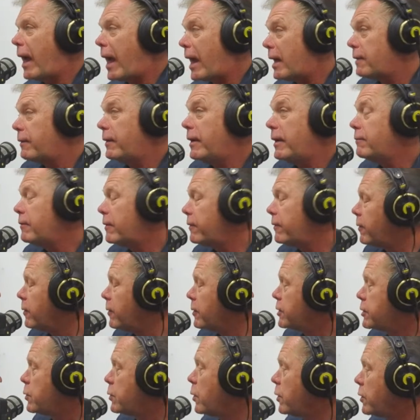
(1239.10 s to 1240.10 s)
Even for
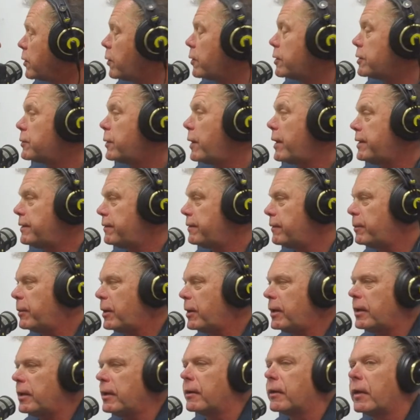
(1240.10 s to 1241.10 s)
a short course race, if you've
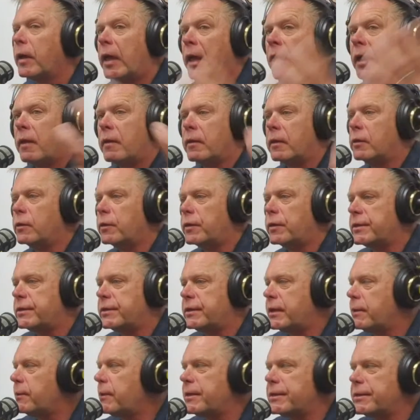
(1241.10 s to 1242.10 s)
been to Lucas
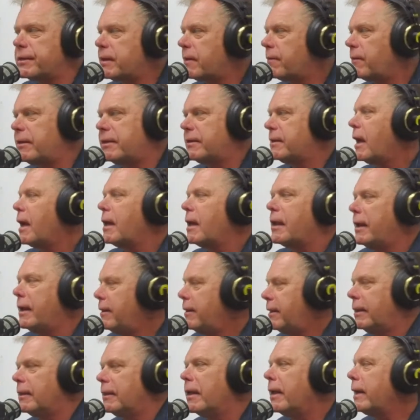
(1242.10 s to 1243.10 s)
Series and stuff, it's not
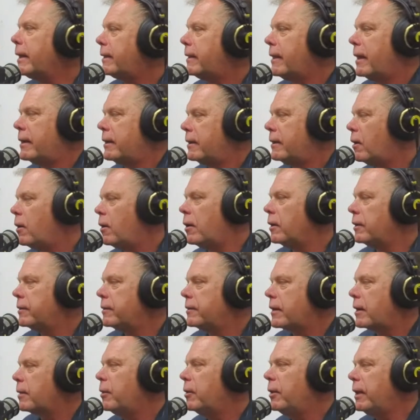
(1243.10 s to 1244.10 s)
anything like that at all. It's
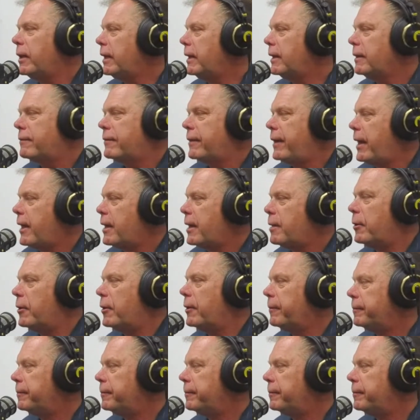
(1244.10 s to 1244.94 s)
a completely different animal.